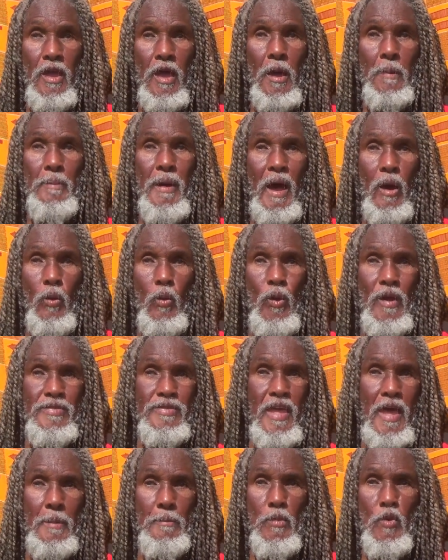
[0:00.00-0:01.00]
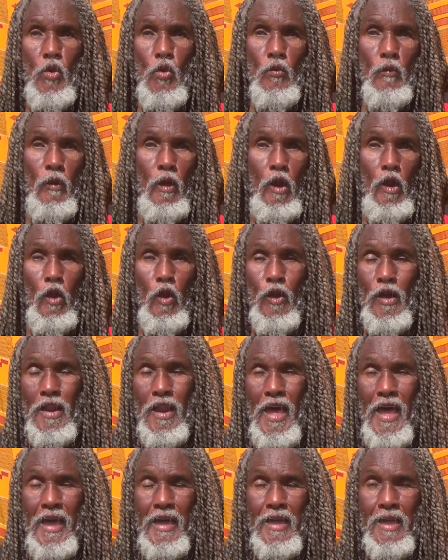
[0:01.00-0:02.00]
about what that move will look
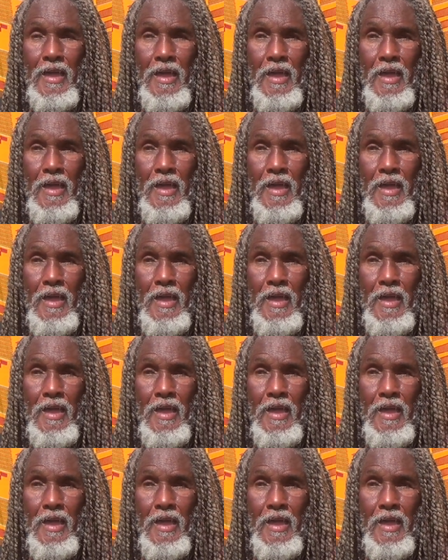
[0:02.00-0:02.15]
like